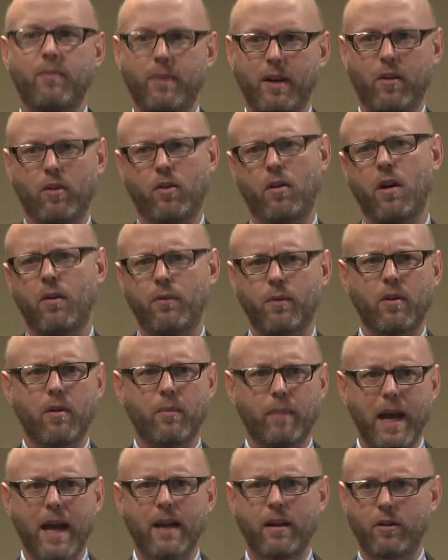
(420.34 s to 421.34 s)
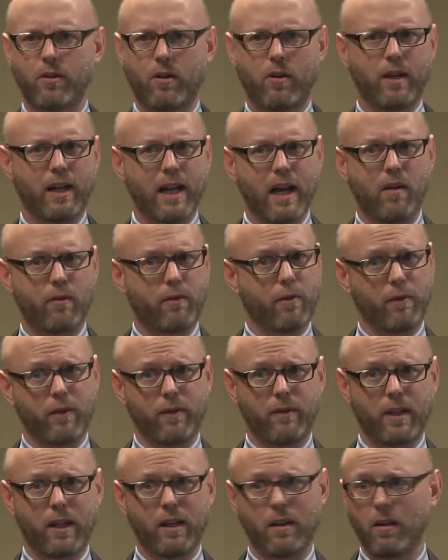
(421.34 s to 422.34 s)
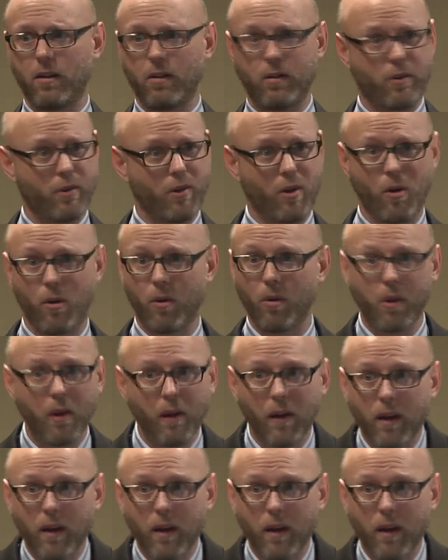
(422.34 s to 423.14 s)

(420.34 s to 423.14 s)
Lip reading: been a software patent attorney now for 15 years, so